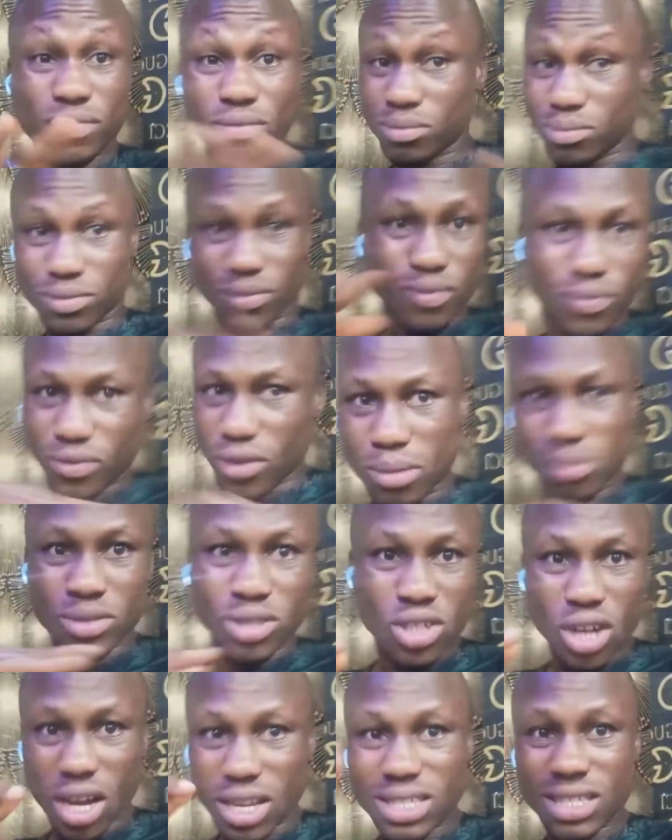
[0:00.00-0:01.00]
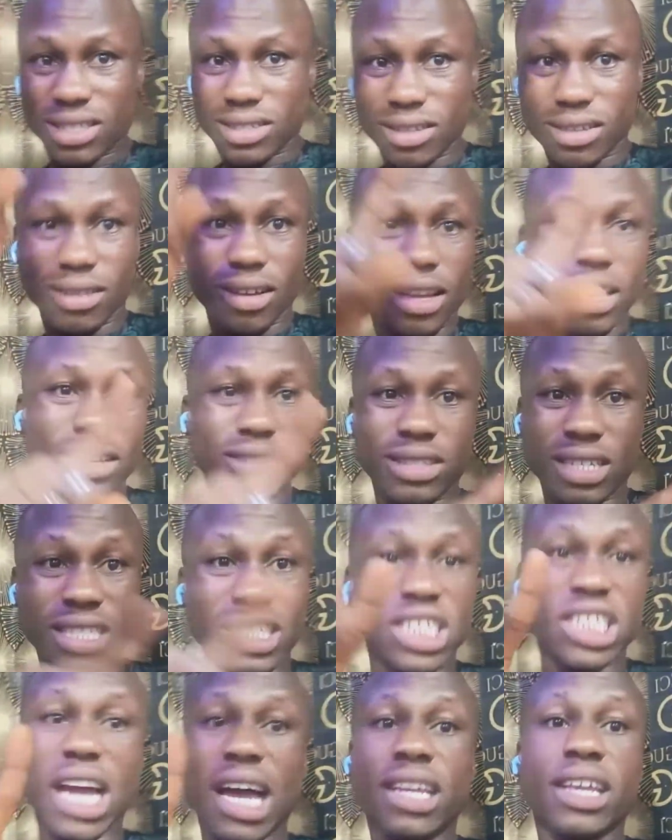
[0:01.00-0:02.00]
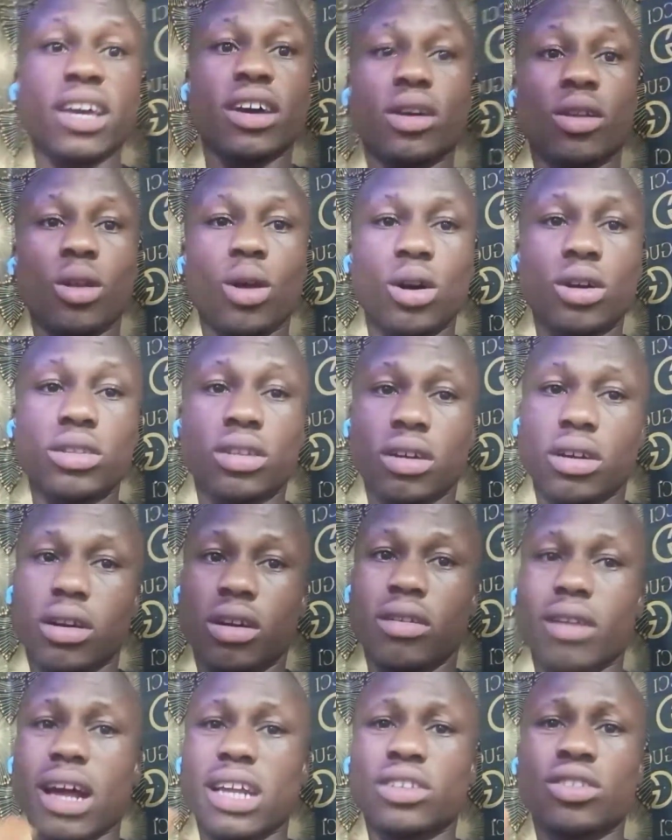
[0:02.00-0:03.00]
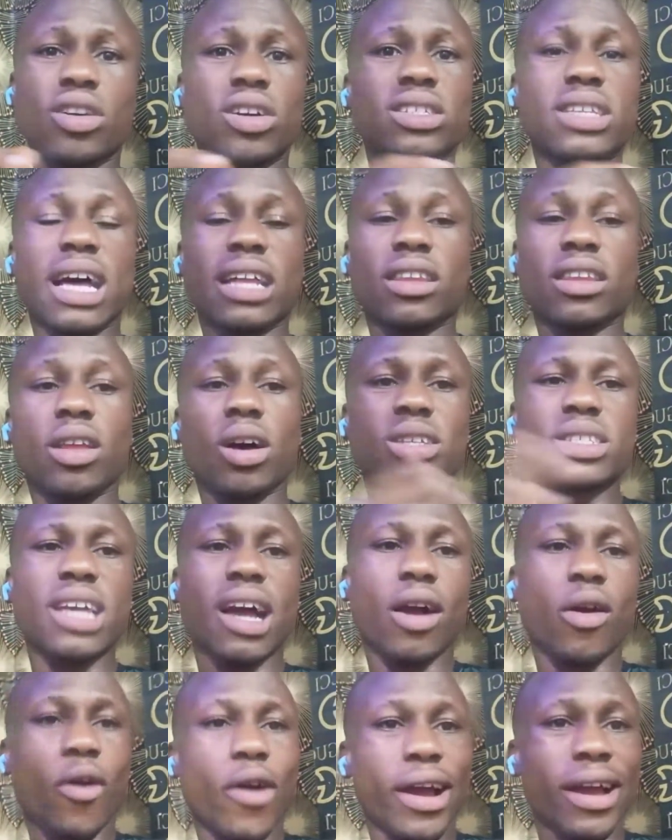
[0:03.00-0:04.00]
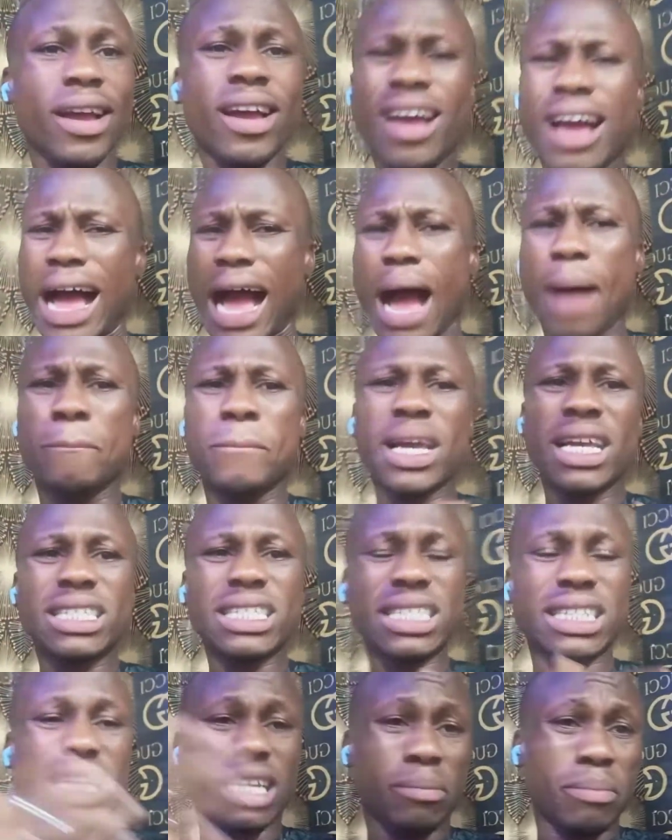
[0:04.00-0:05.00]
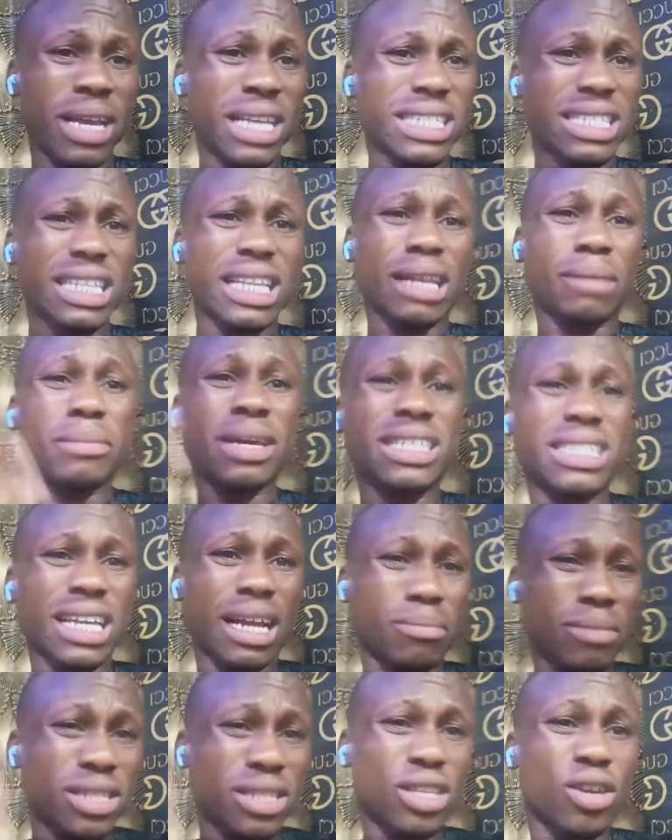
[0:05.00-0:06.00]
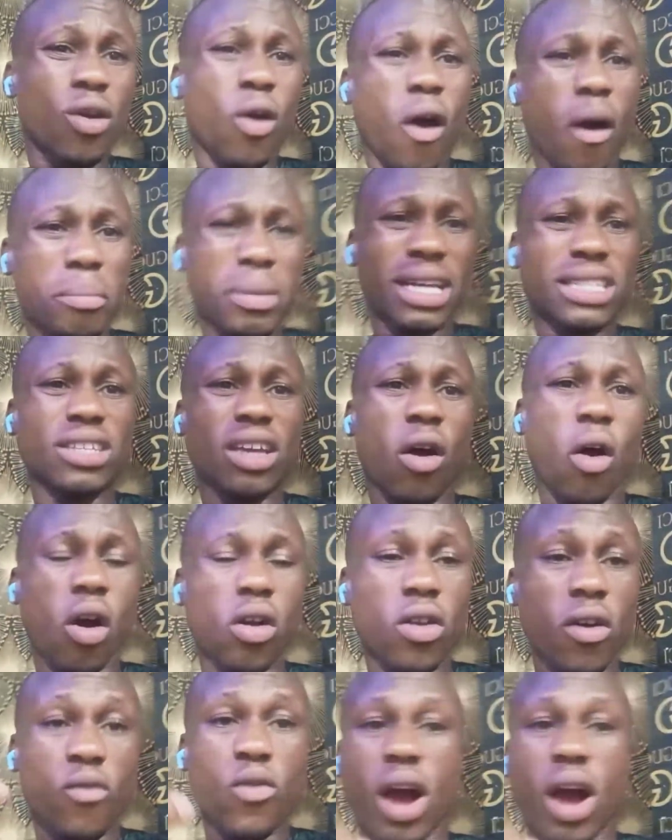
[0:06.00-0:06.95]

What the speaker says: from just this channel alone. All right, those that lost their coin, amazing and amazing, amazing, amazing comments all over.